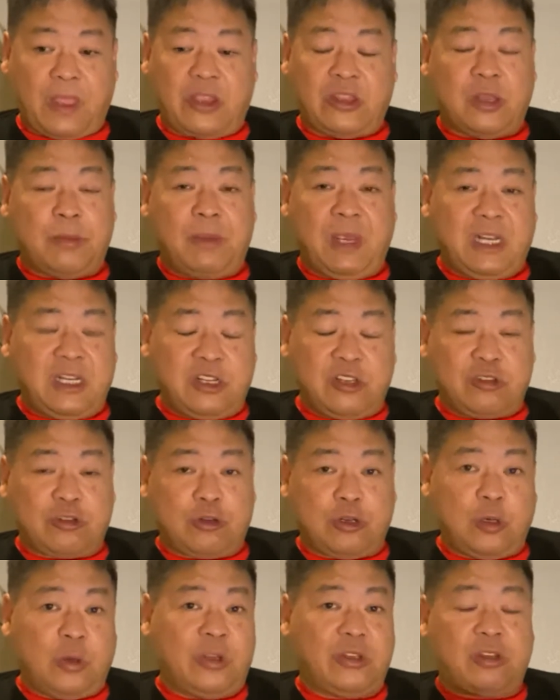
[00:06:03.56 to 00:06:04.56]
The maintenance
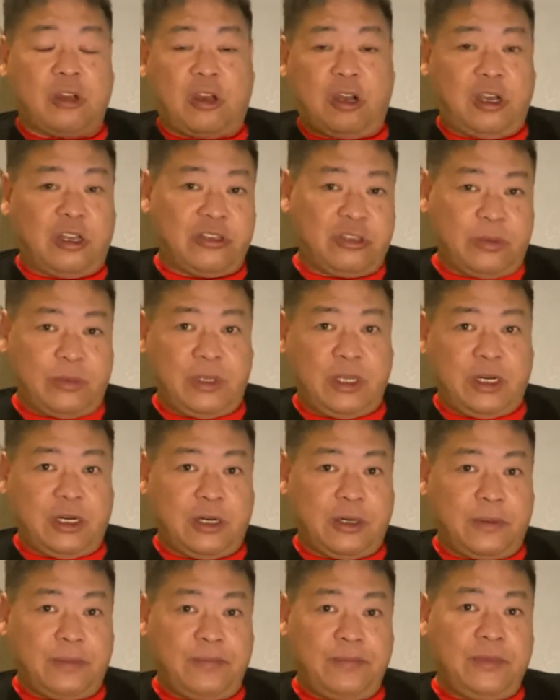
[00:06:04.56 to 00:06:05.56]
crew was awesome
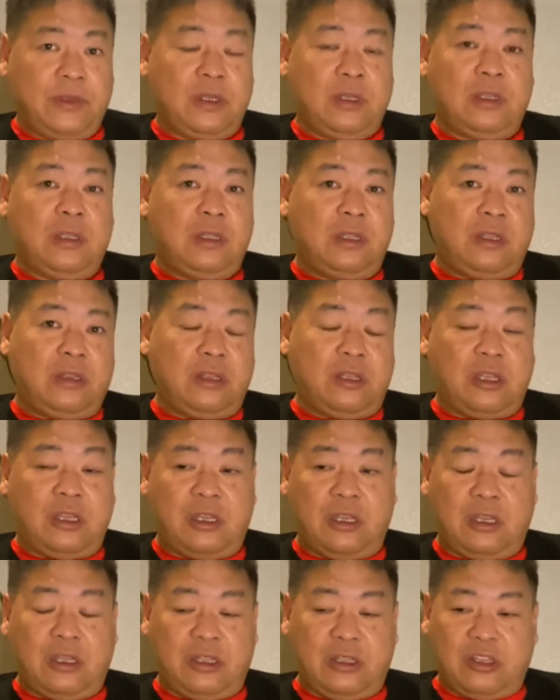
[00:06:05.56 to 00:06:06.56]
there.
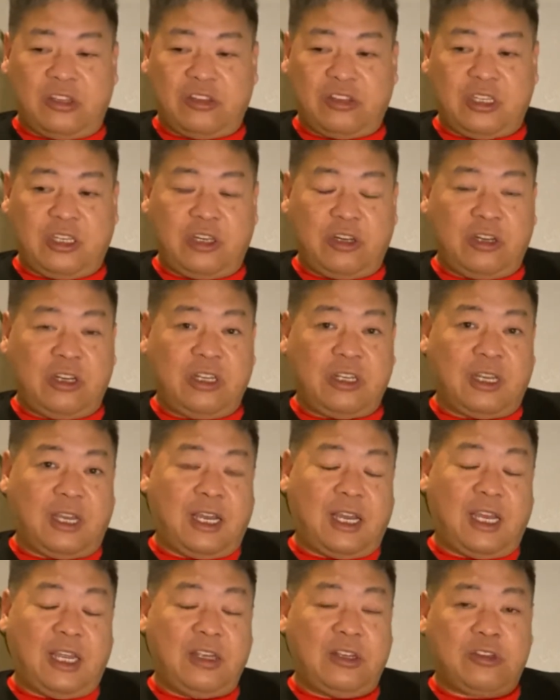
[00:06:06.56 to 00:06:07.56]
The security
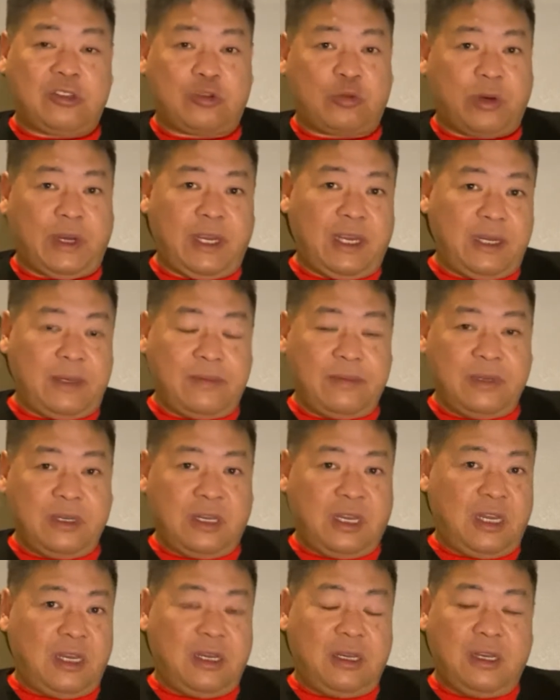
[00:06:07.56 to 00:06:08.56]
guy was great.
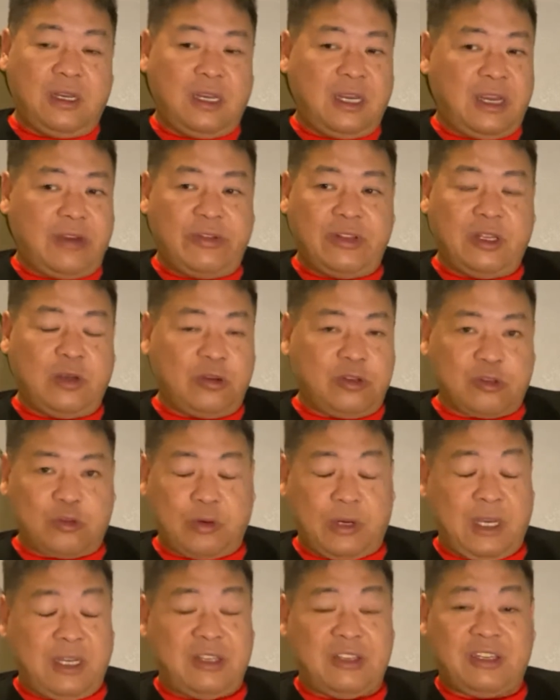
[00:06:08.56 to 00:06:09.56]
Everything was
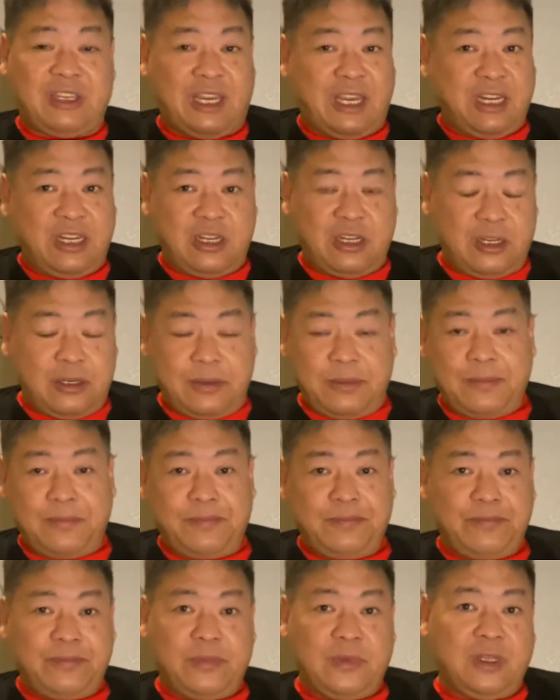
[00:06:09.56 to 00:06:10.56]
great. It's gated.
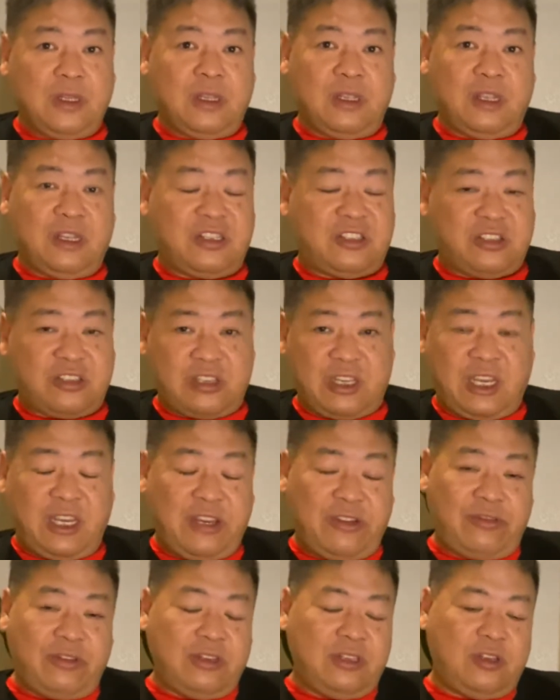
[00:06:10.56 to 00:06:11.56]
It's
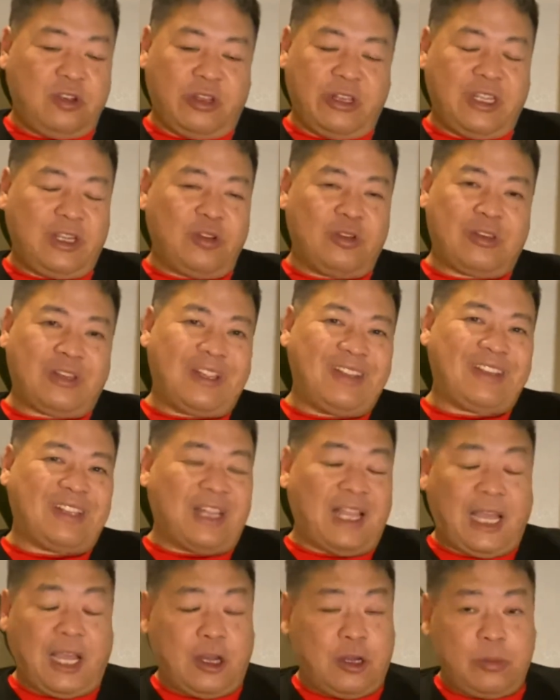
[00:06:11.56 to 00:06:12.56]
safe. The only thing is it's
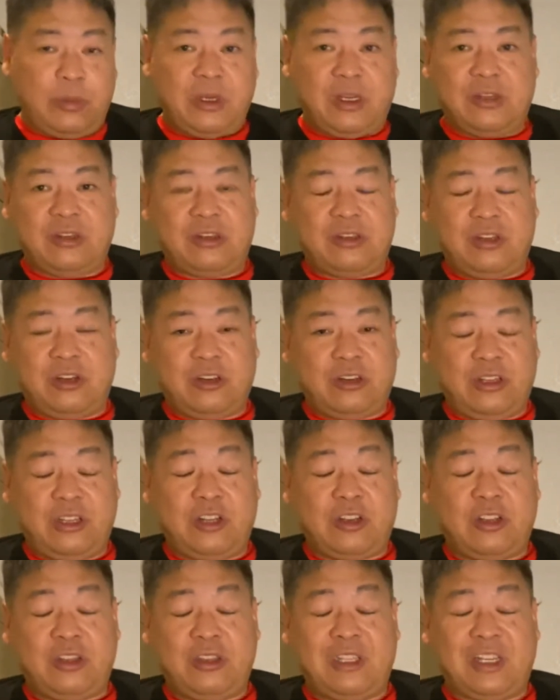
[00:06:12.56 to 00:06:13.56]
loud because it's
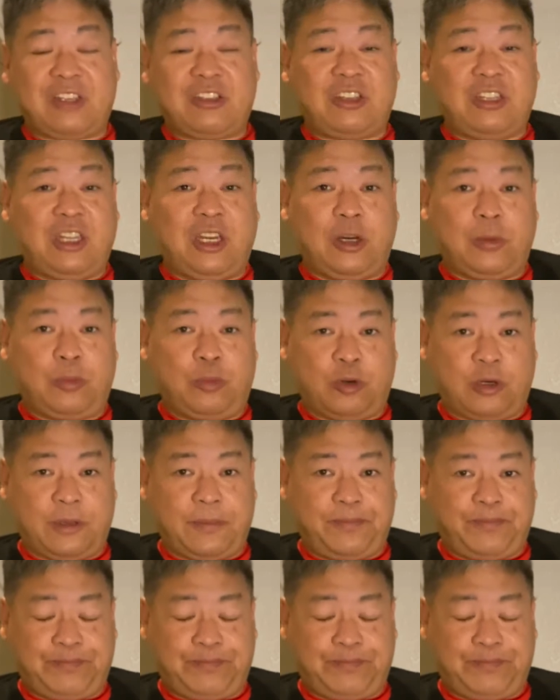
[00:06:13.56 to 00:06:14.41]
near next to the airport.